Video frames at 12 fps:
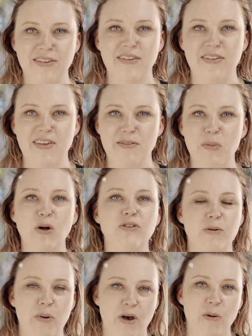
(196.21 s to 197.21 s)
because he's
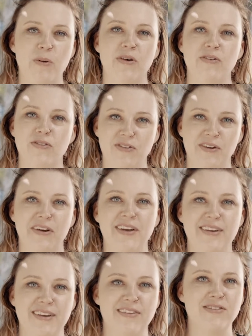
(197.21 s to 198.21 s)
multi-purpose.
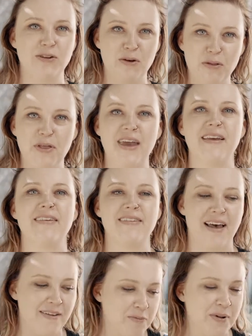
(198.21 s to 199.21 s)
He does two things,
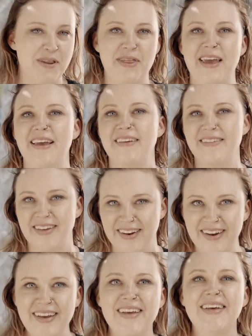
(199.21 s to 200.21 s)
husband things
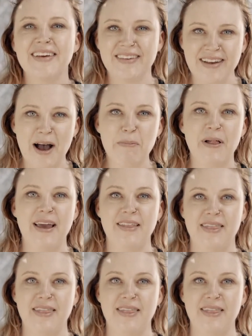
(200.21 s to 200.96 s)
and guitar player